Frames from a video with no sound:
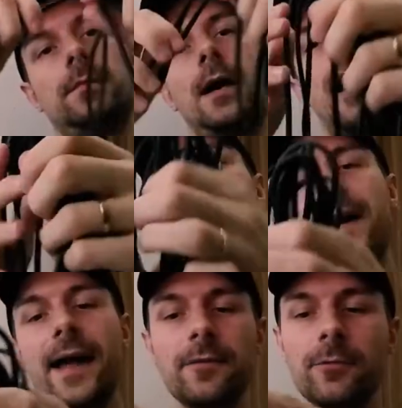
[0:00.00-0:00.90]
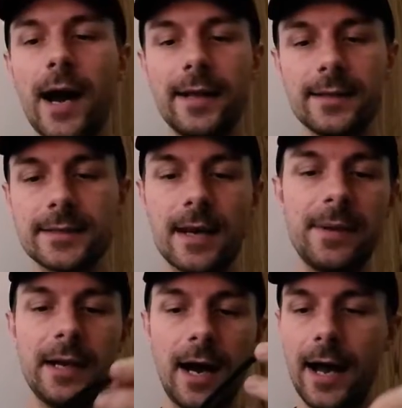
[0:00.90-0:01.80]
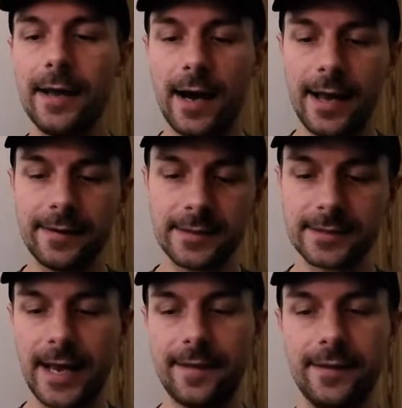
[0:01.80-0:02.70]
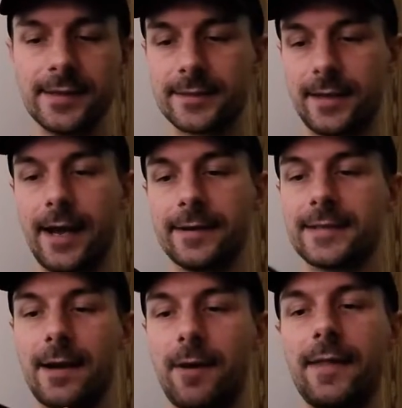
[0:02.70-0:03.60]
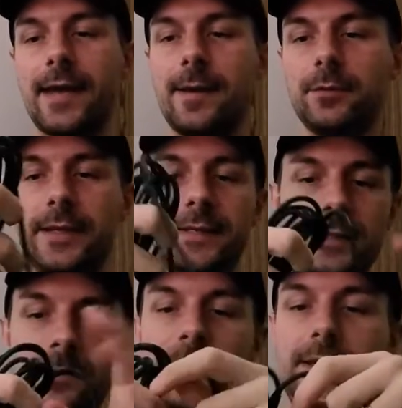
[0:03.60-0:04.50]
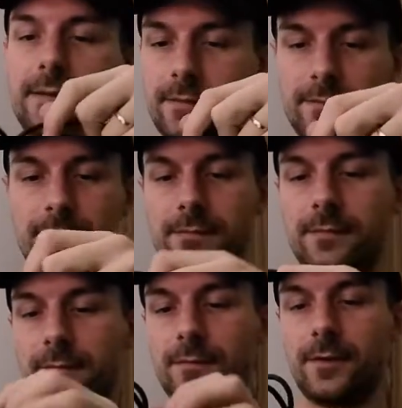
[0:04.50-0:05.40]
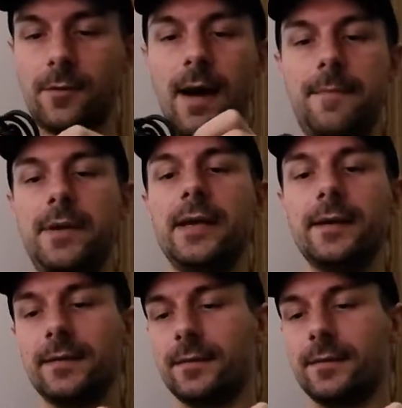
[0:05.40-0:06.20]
I'm a fan of wireless. I mean, I understand this, and I understand why the cable needs to be quite big.